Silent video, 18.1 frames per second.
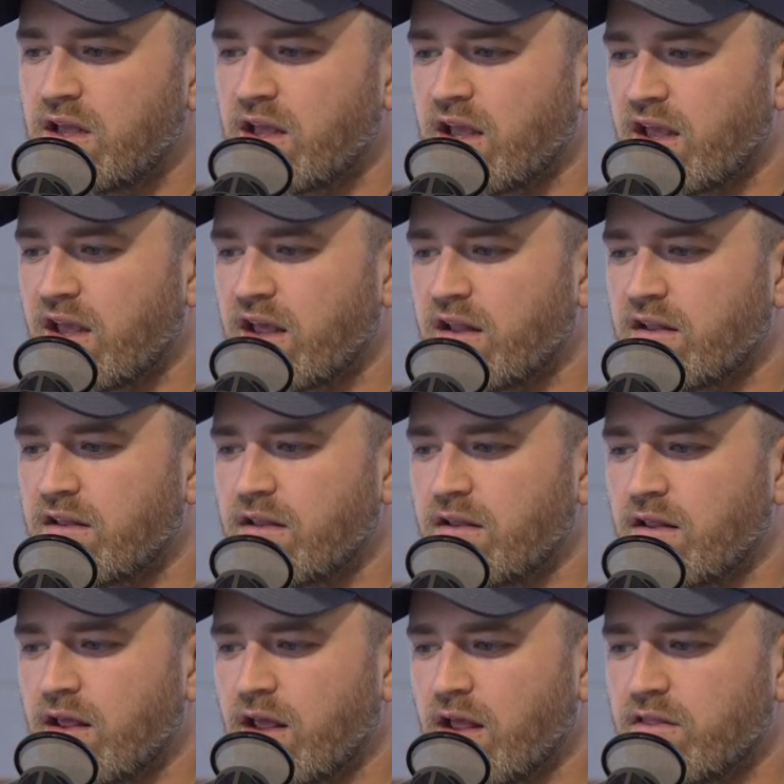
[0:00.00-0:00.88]

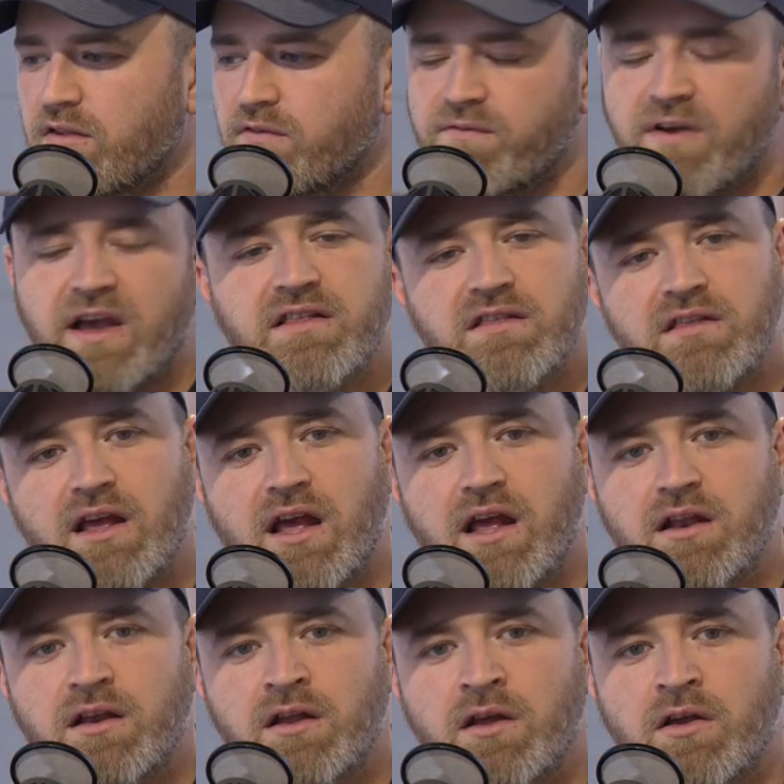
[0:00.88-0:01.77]
And and the fact
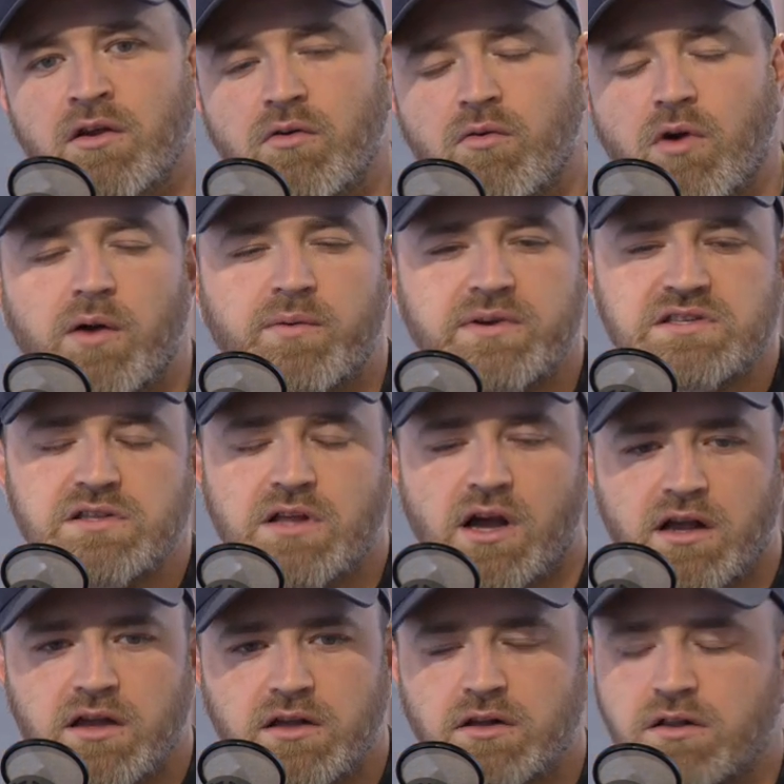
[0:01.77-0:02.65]
that Huawei's
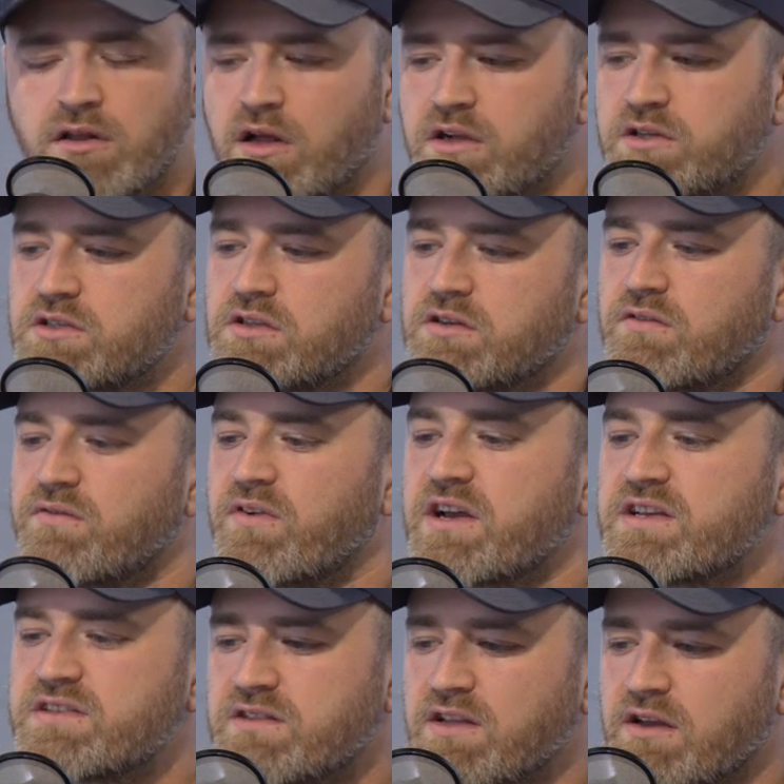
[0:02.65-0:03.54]
not going to launch the
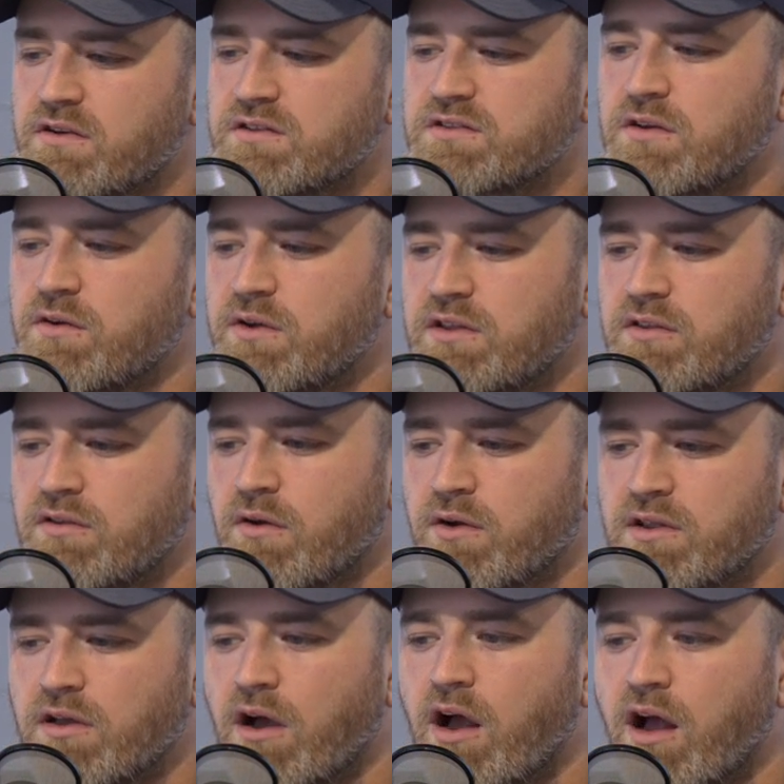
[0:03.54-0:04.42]
device there is going to,
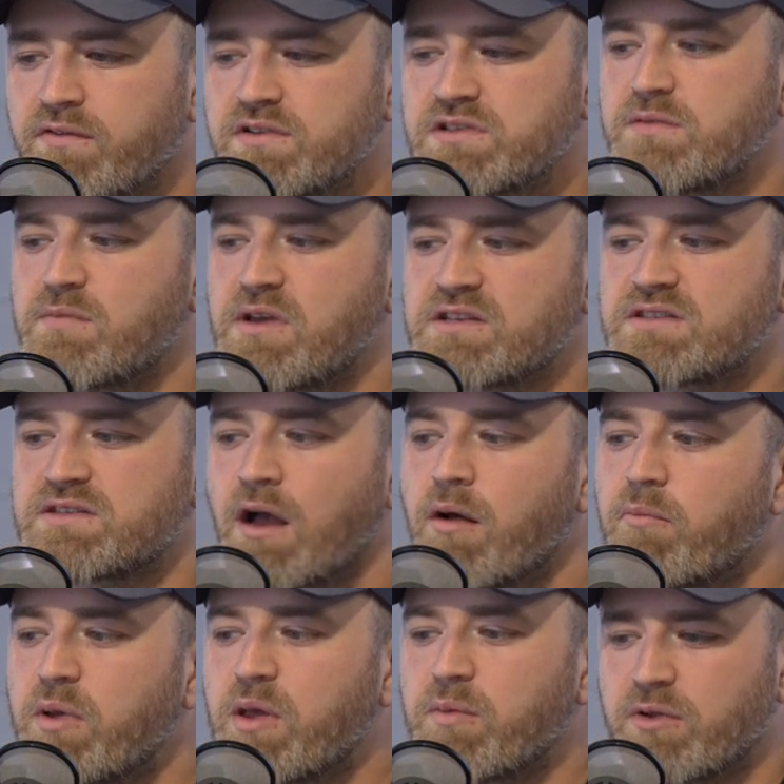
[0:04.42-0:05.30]
going to obviously make
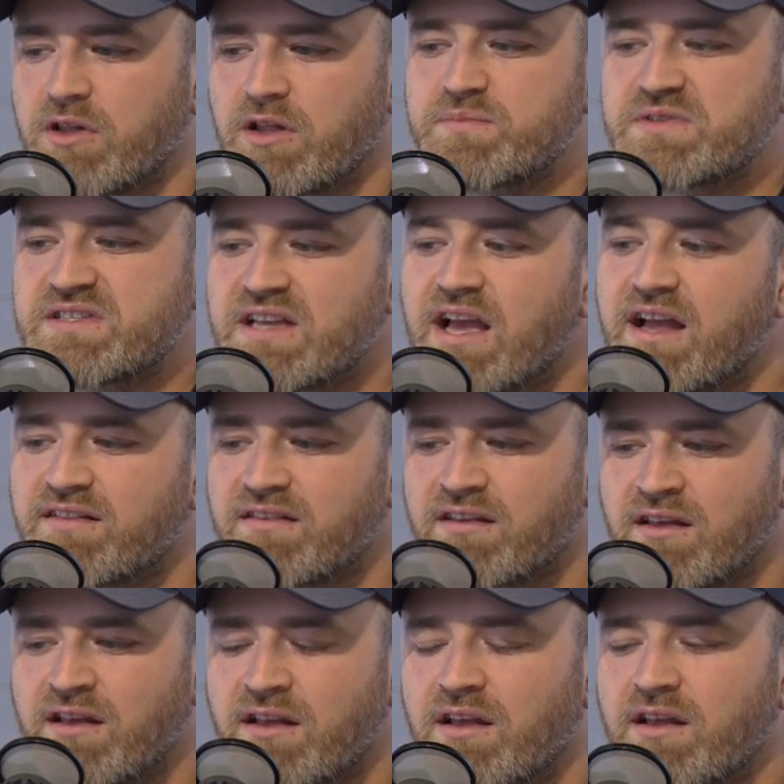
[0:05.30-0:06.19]
some people
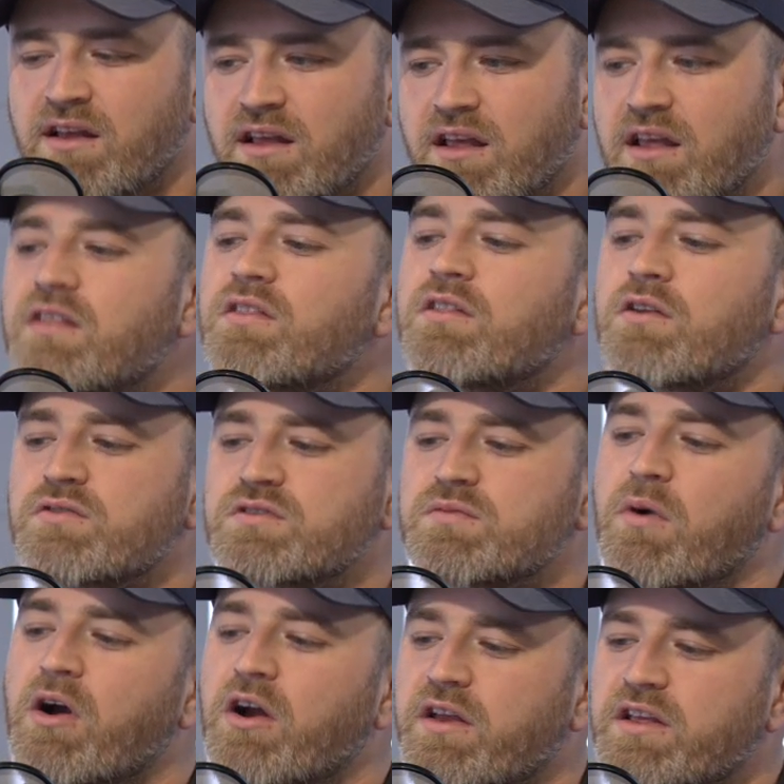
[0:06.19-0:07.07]
upset in those
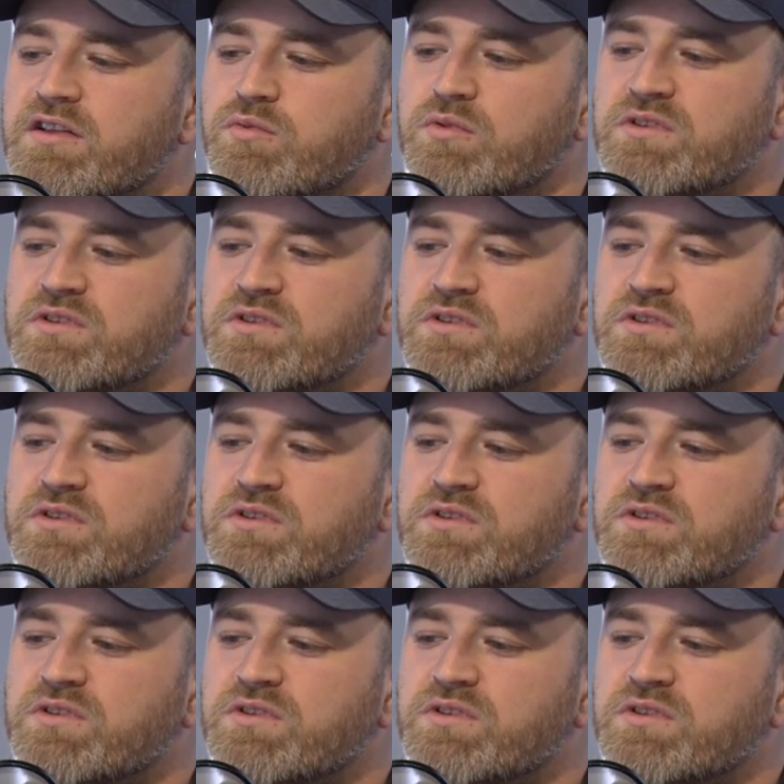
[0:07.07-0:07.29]
markets.